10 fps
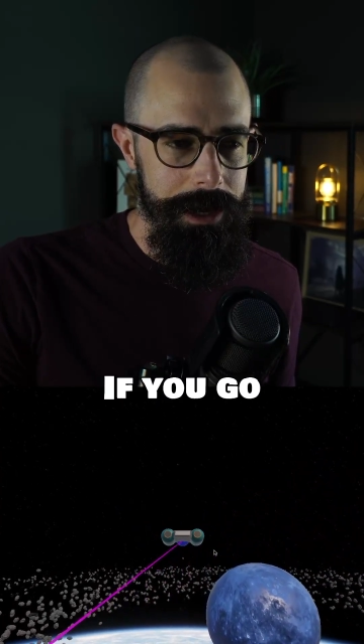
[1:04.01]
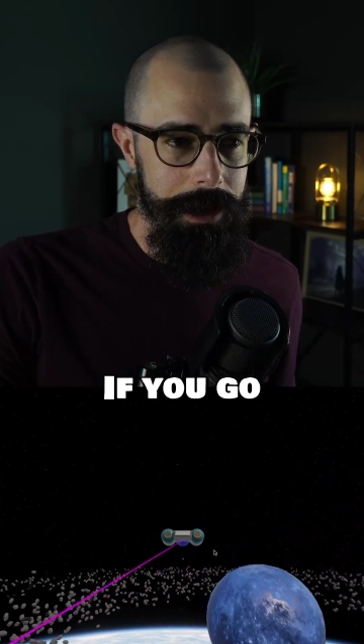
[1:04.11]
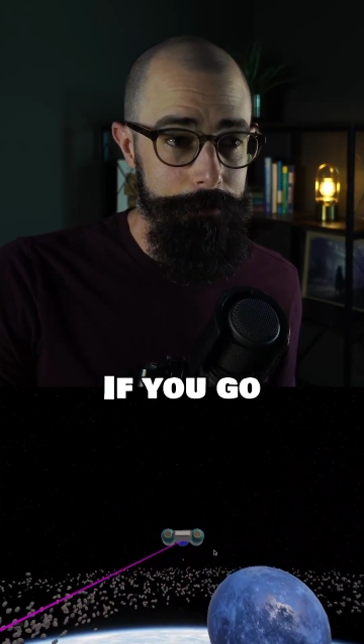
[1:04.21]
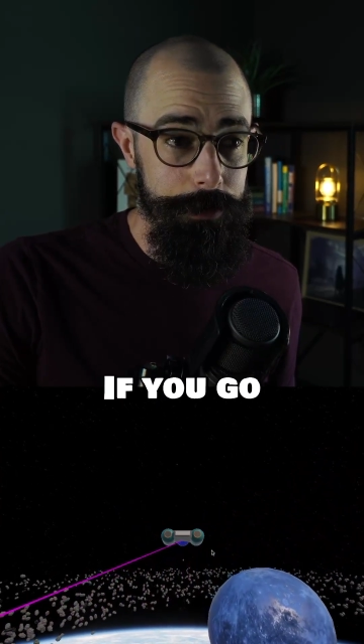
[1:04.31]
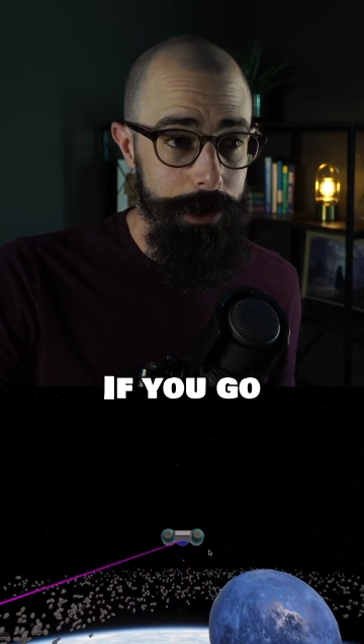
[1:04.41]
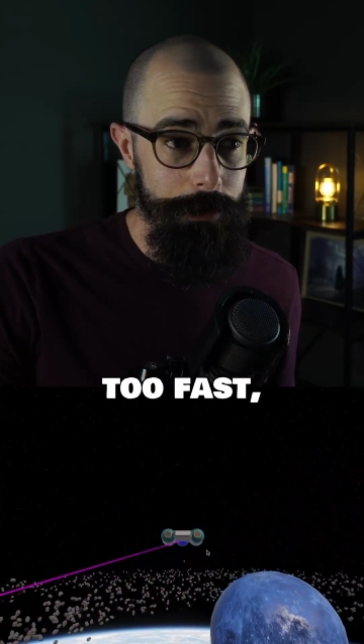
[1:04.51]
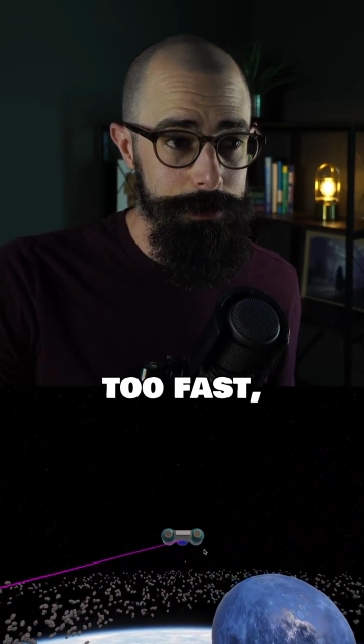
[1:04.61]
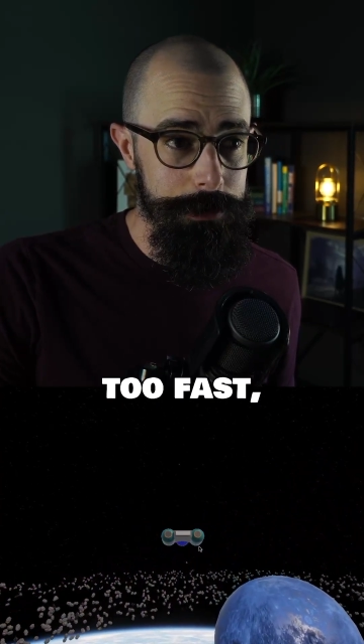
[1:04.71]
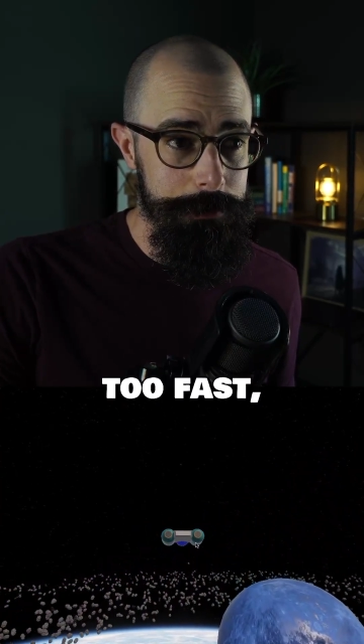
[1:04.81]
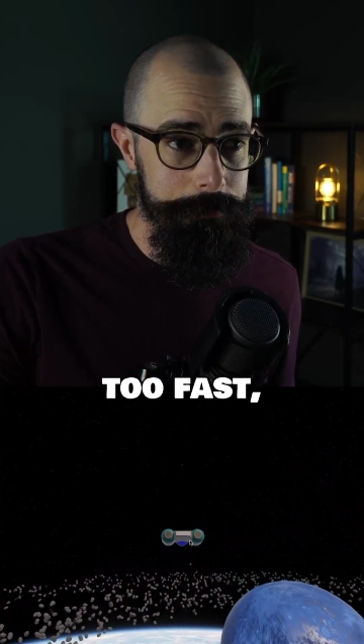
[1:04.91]
If you go
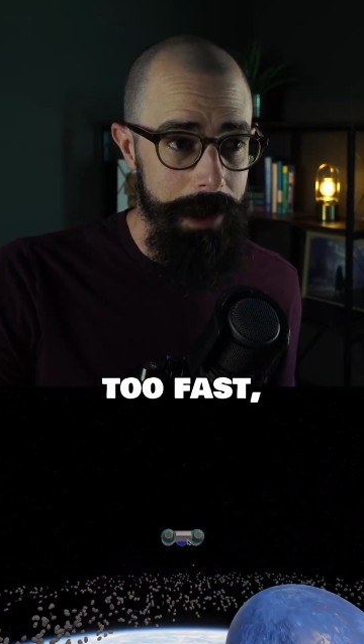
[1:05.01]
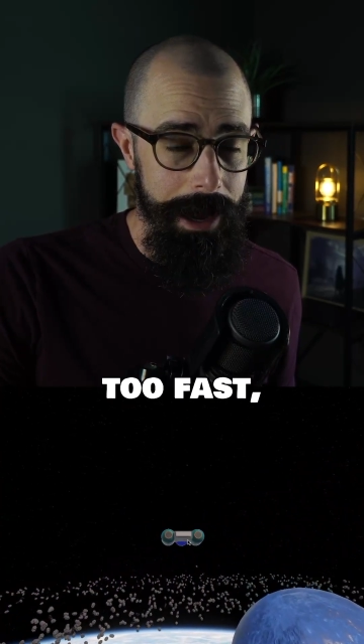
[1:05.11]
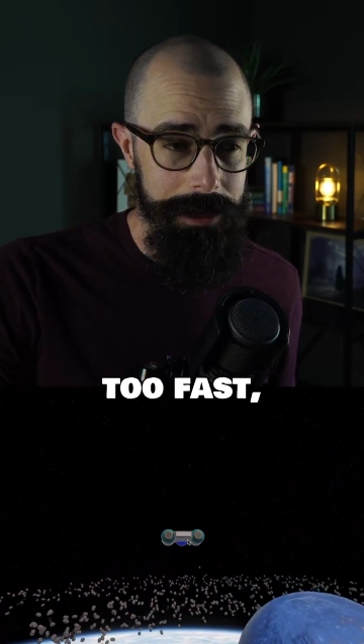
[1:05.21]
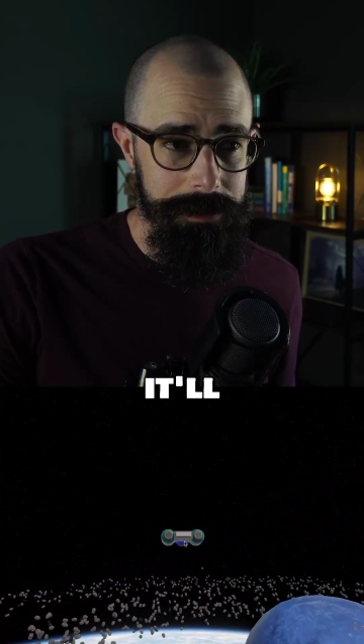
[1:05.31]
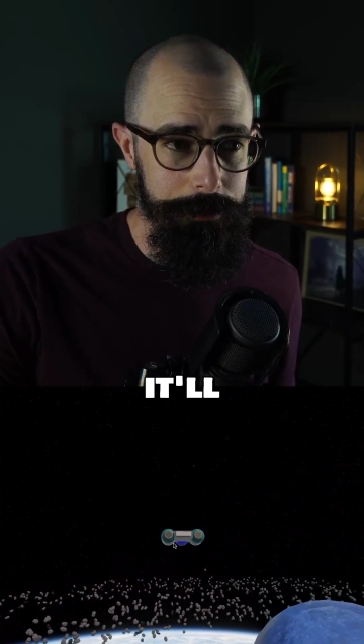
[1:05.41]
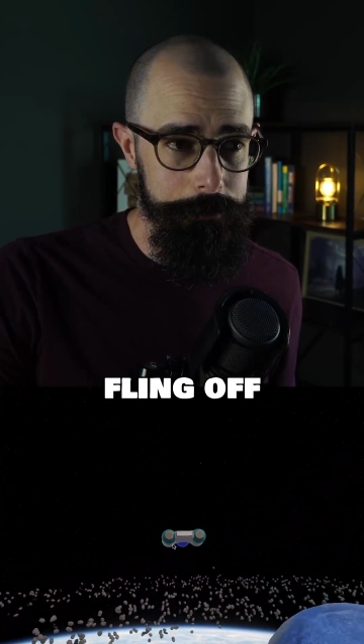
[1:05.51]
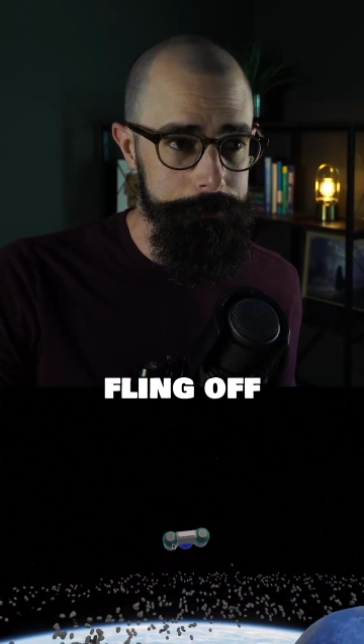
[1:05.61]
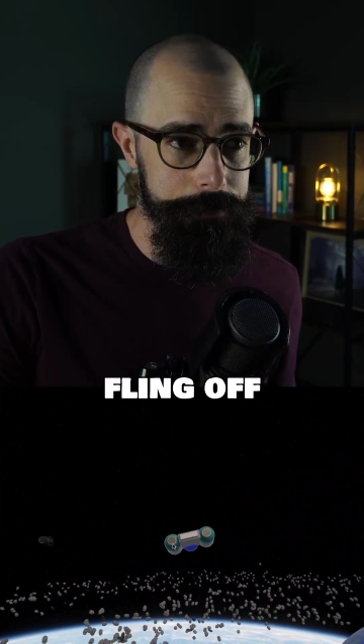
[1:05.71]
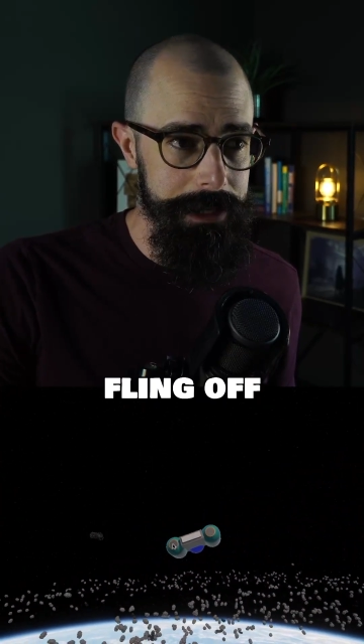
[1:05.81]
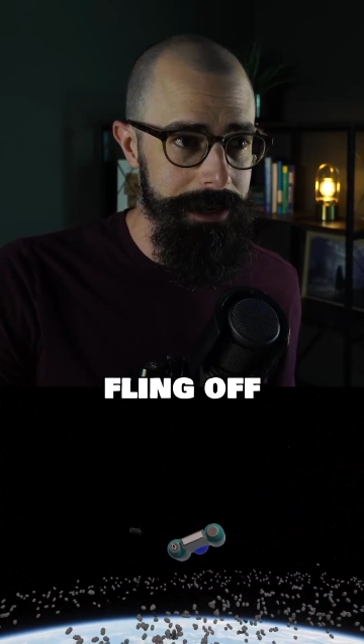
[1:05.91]
too fast, it'll
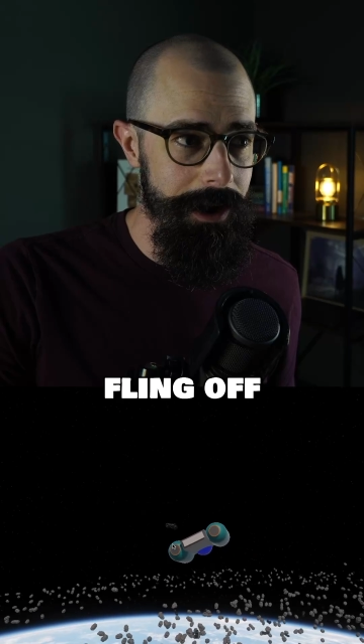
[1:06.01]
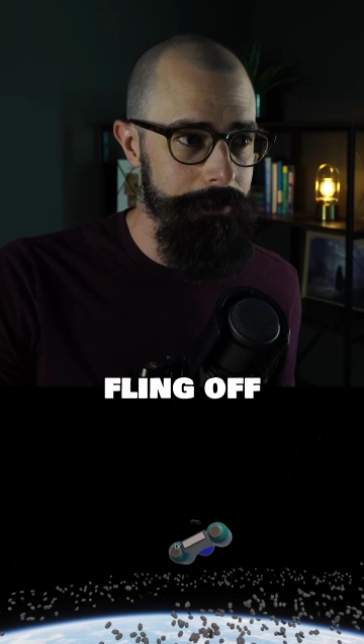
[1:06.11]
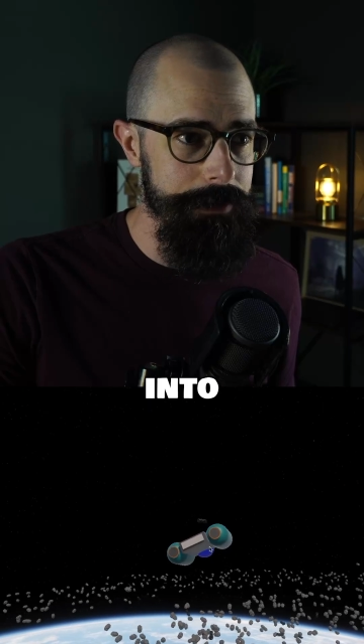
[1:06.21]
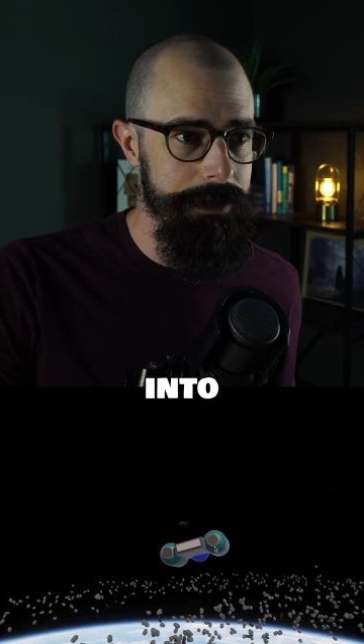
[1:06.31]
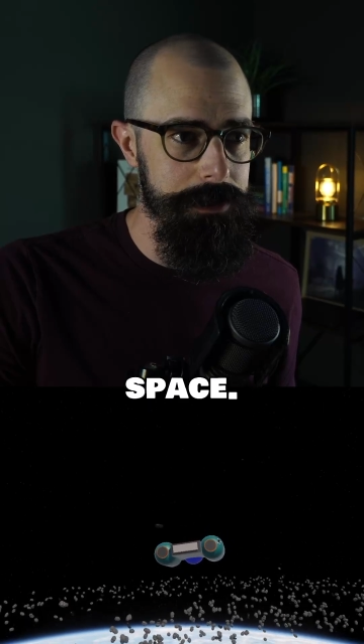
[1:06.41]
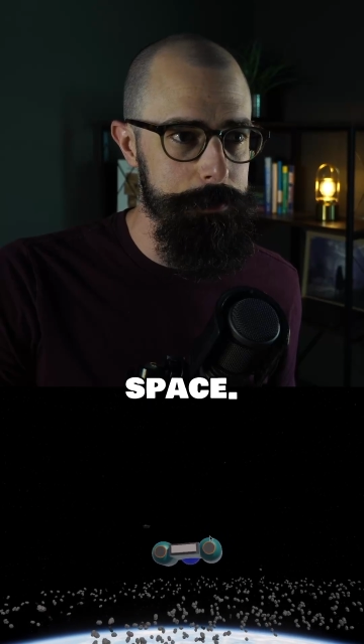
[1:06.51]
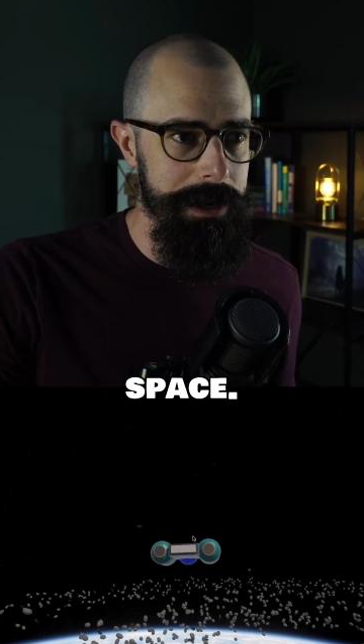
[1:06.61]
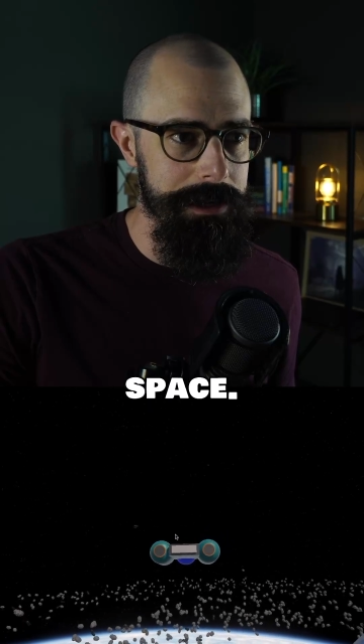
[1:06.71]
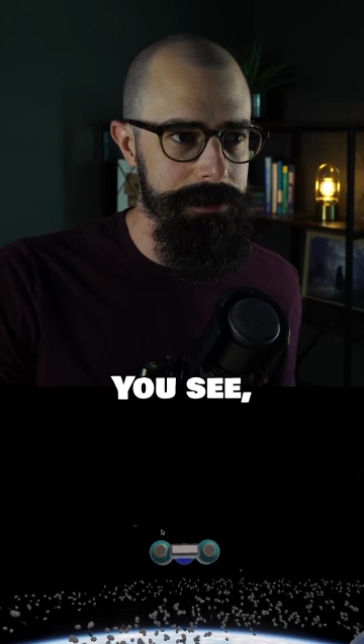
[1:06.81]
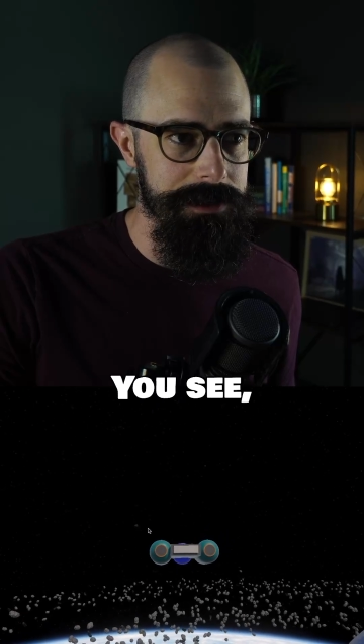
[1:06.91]
fling off into space.